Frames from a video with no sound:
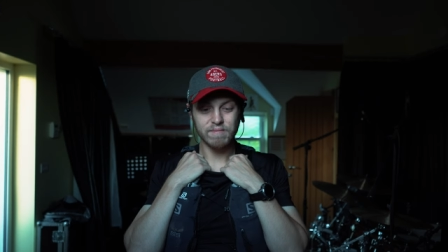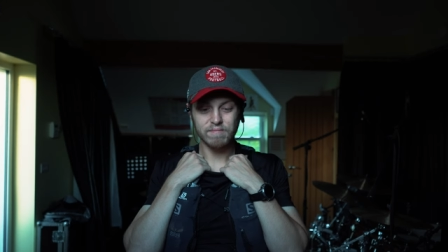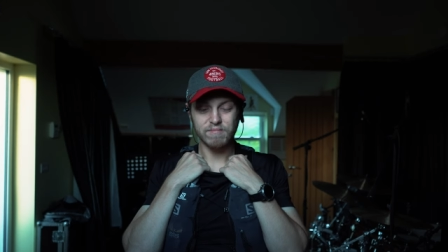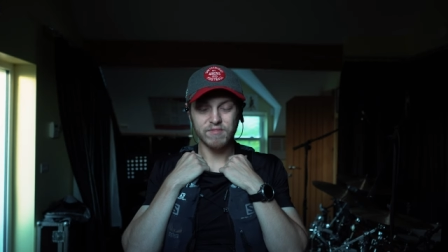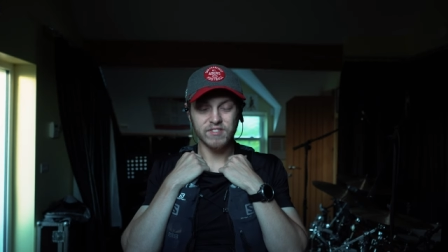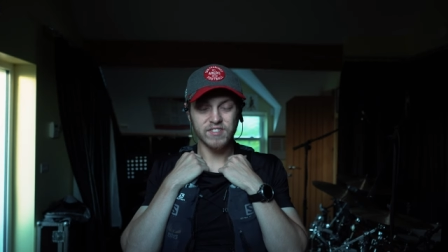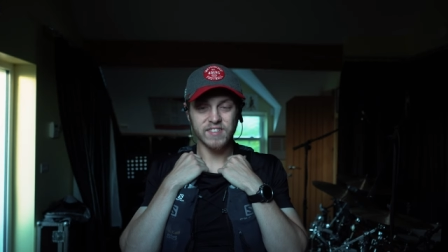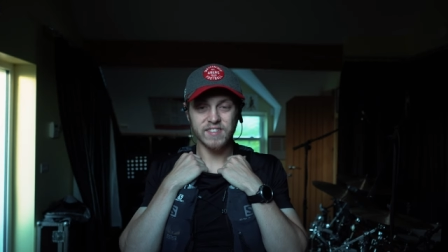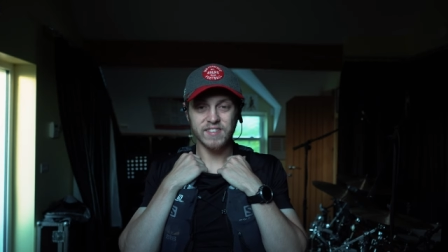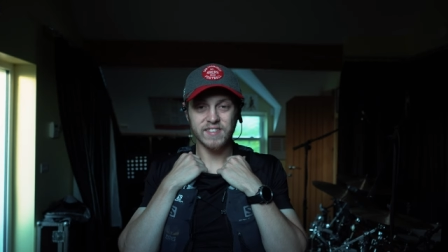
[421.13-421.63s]
I'm
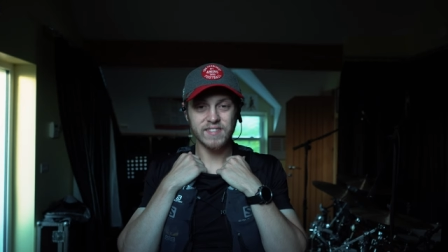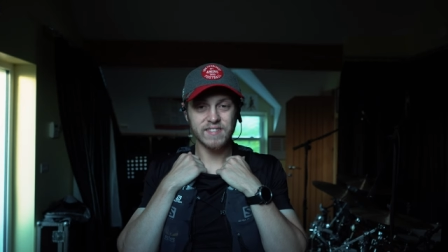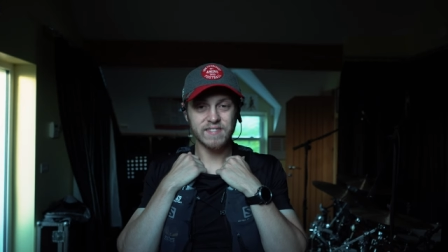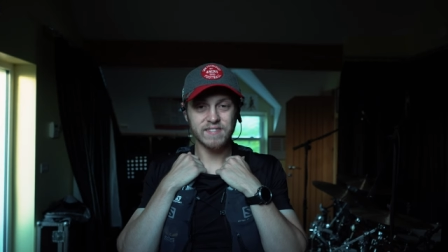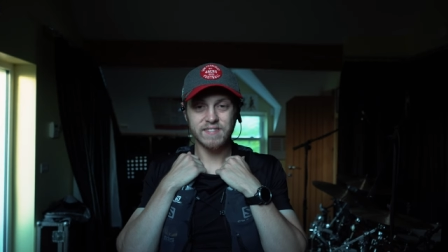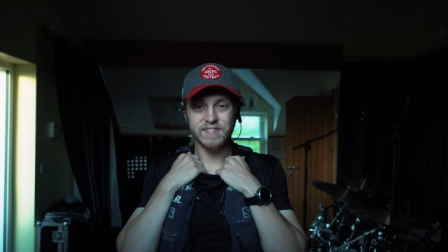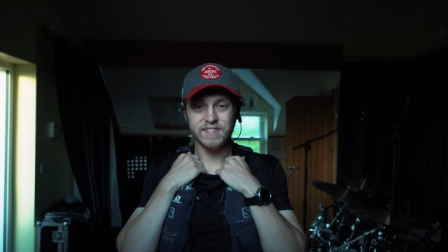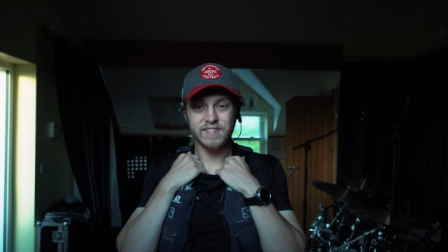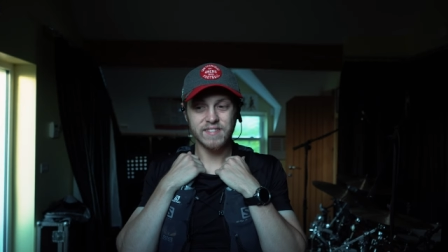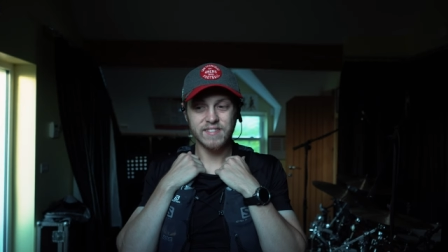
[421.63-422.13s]
just
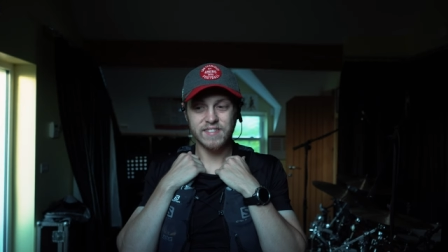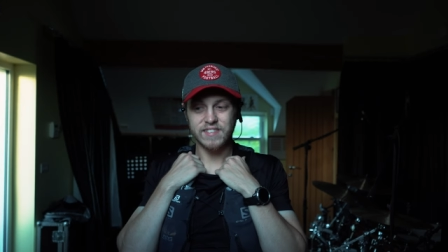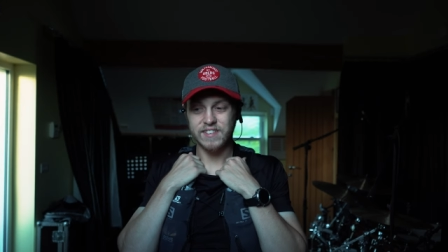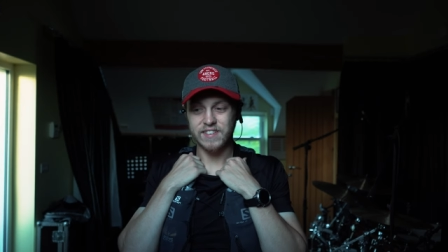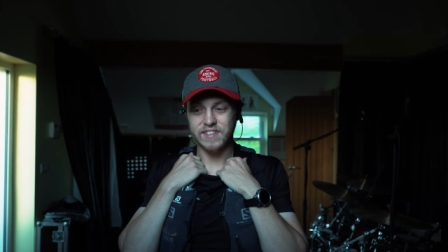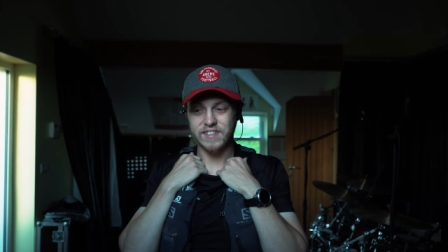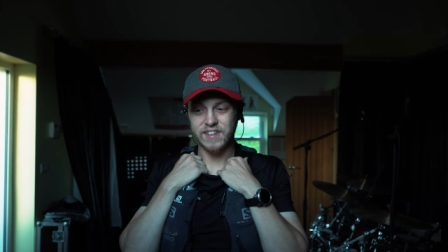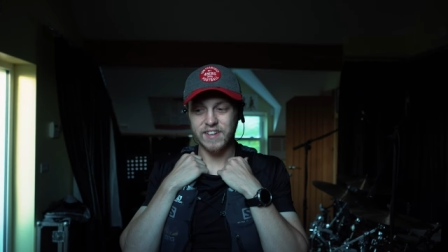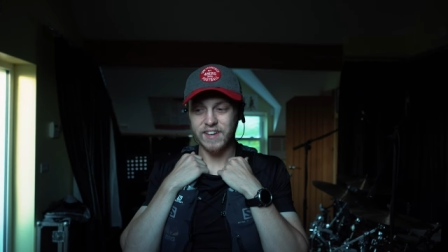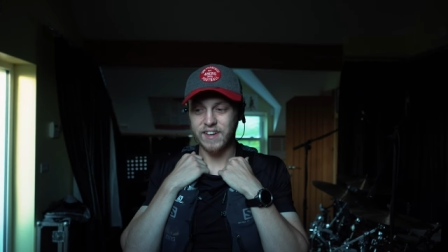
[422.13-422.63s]

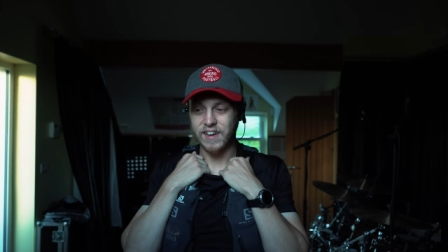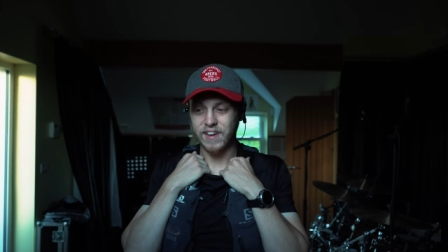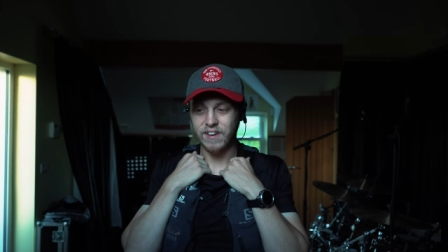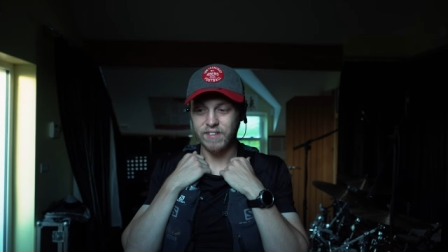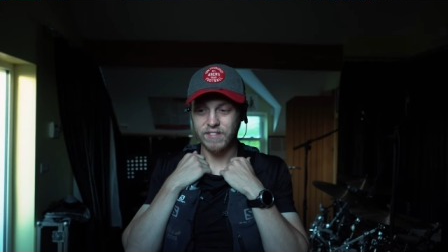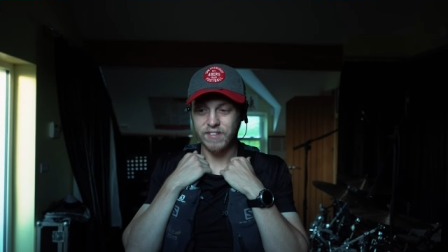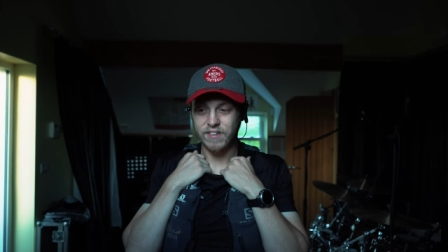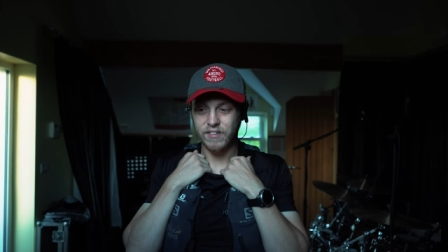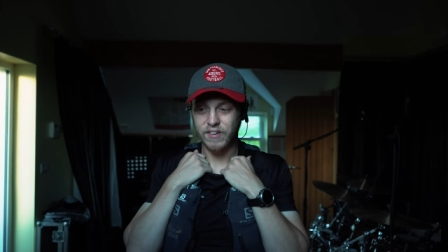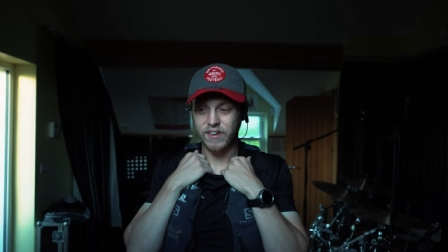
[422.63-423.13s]
just gonna go
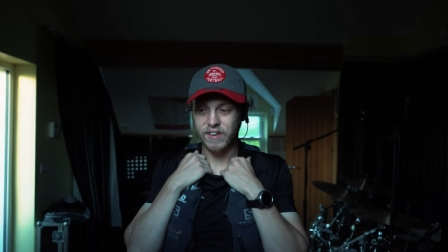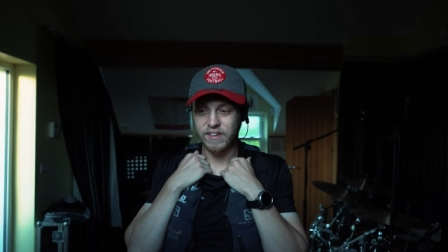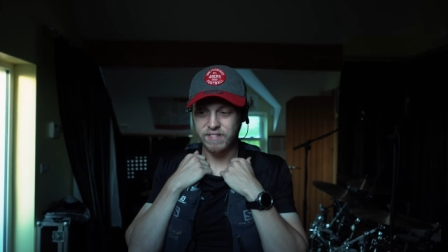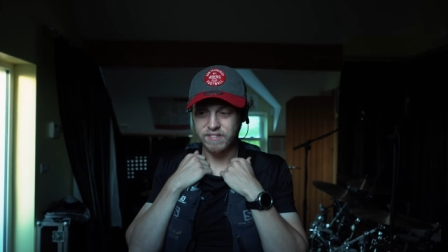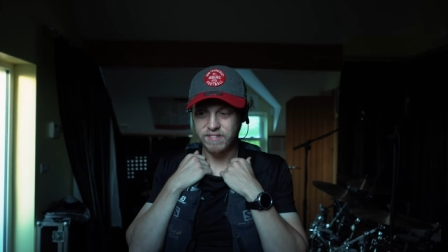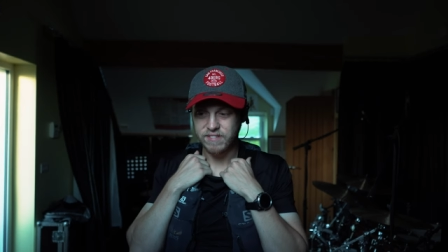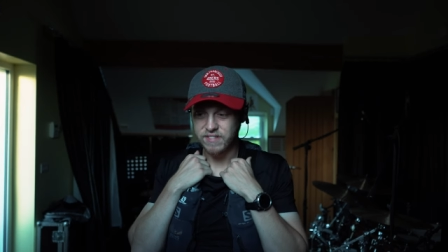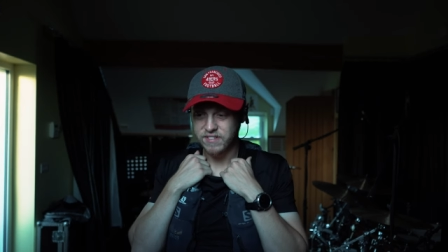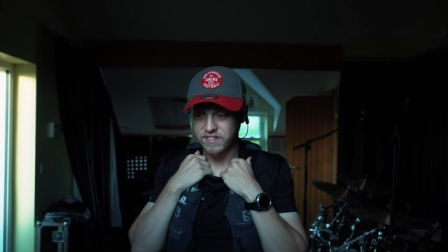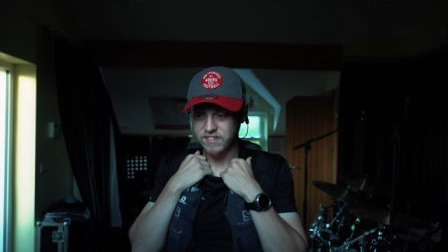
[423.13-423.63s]
do it
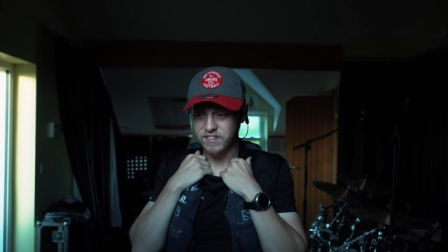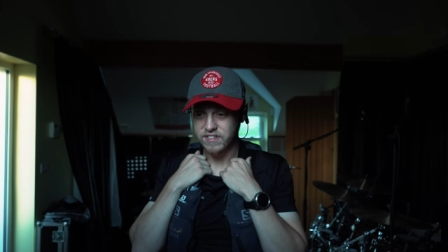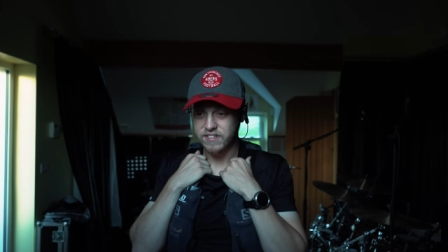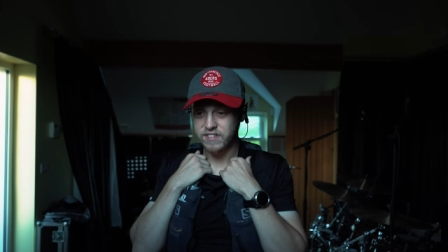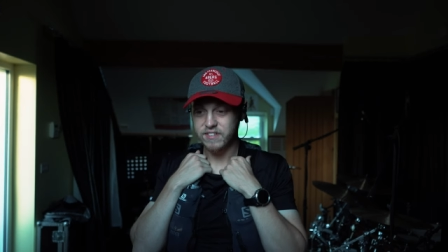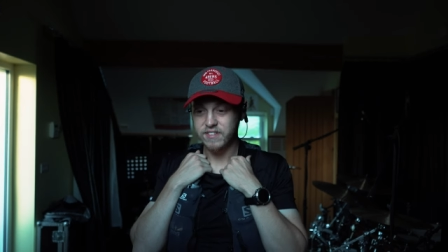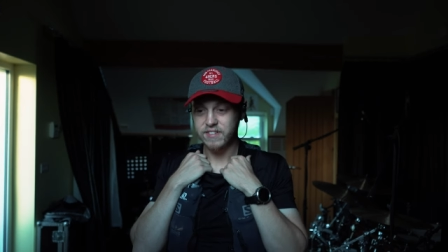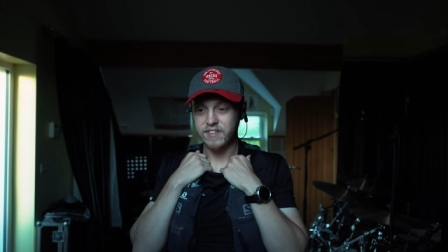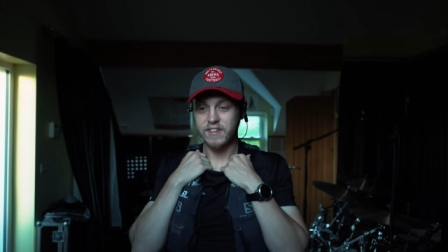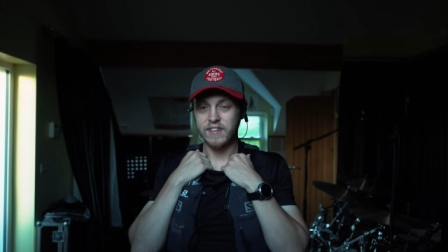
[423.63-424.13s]
and
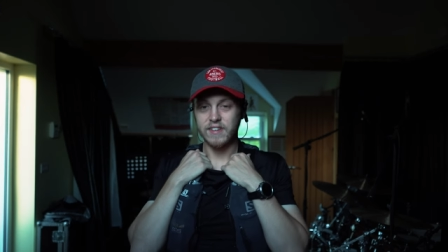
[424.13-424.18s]
just